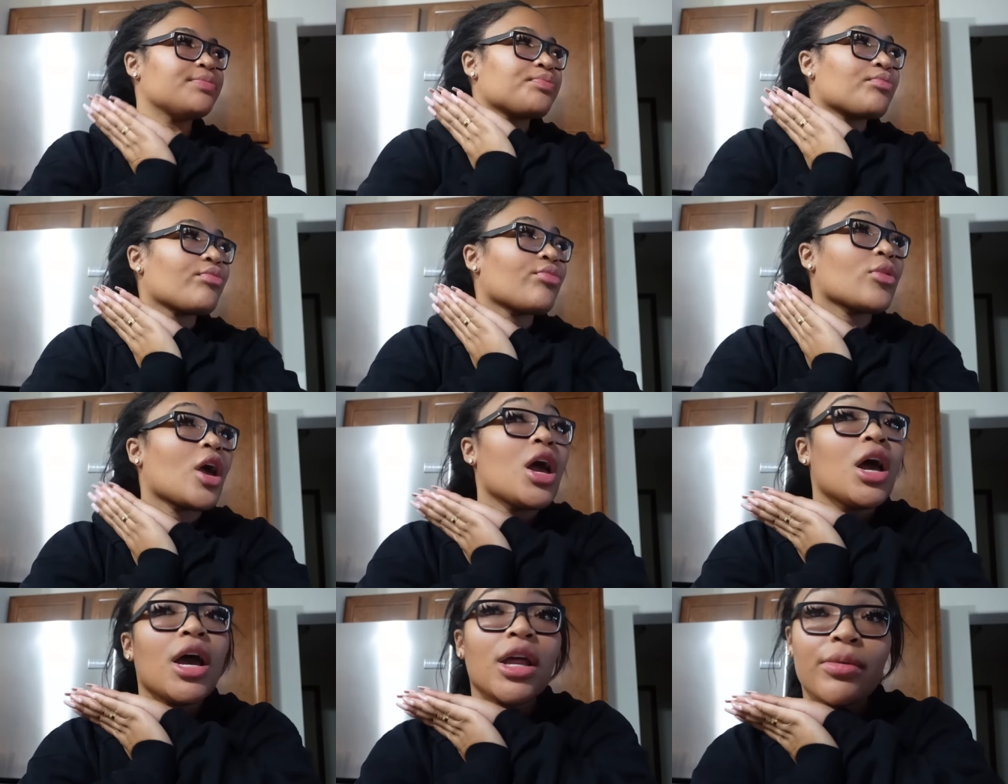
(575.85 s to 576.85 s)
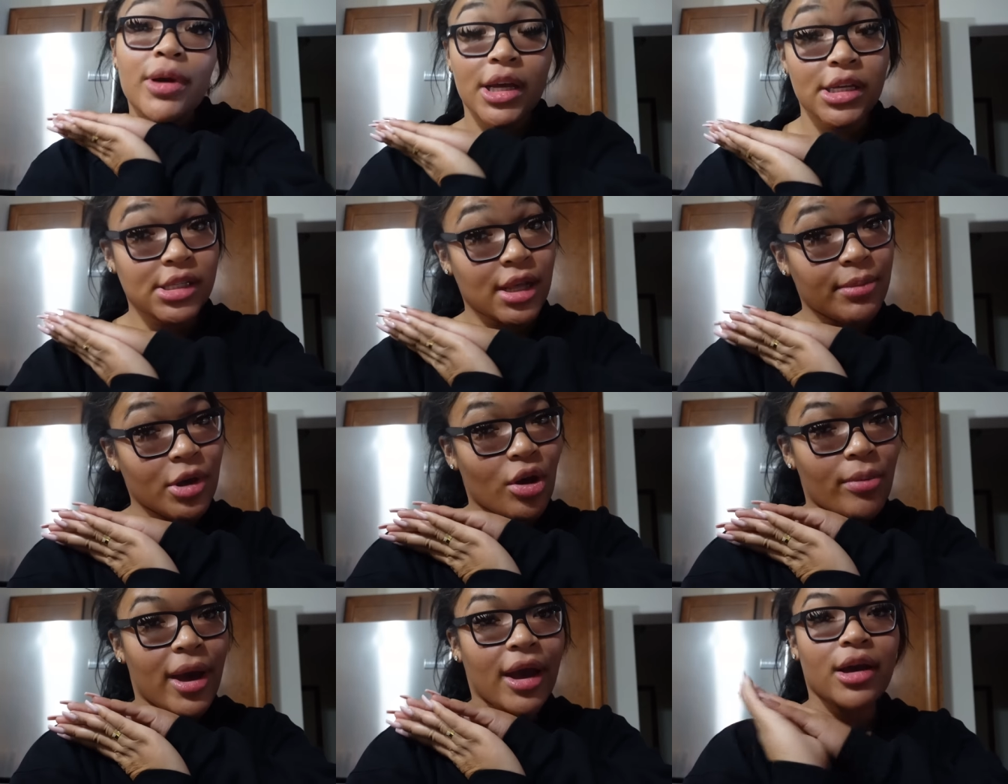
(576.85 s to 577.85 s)
Oh my god. Anyways, let me
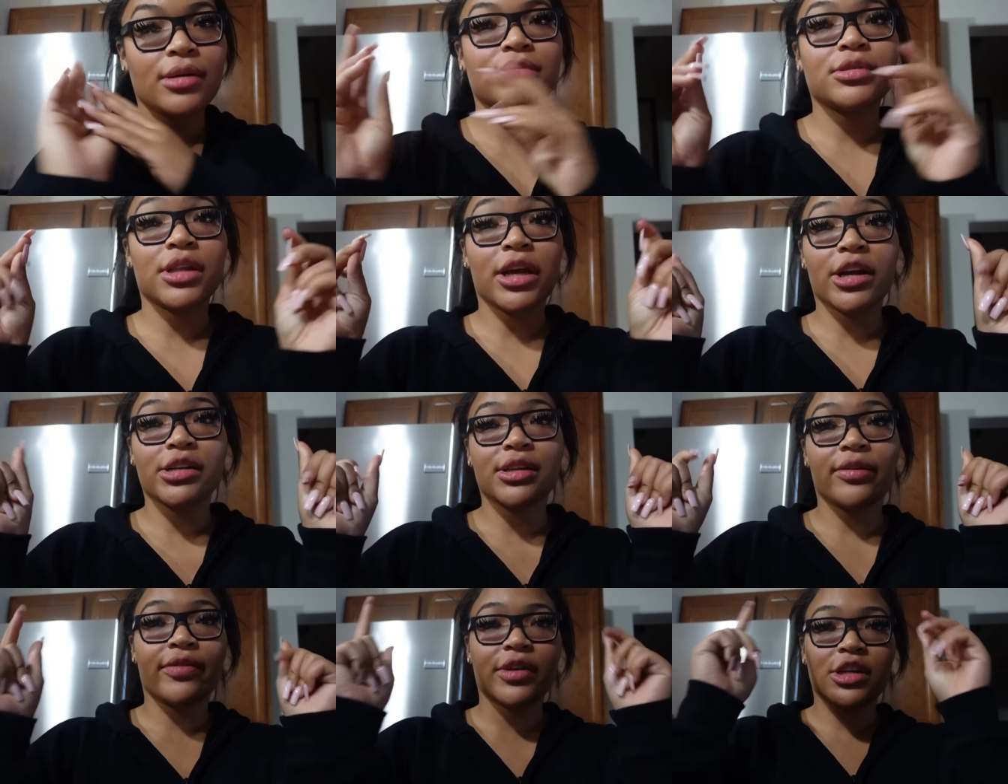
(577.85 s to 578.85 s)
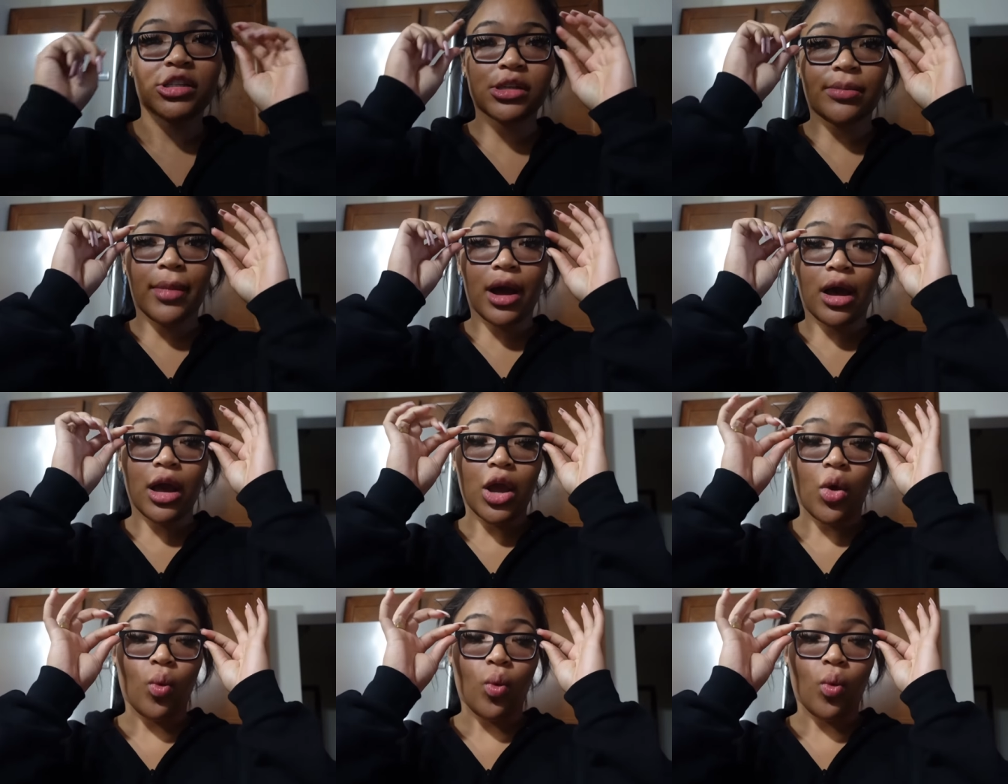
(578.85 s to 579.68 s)
go back upstairs and finish my.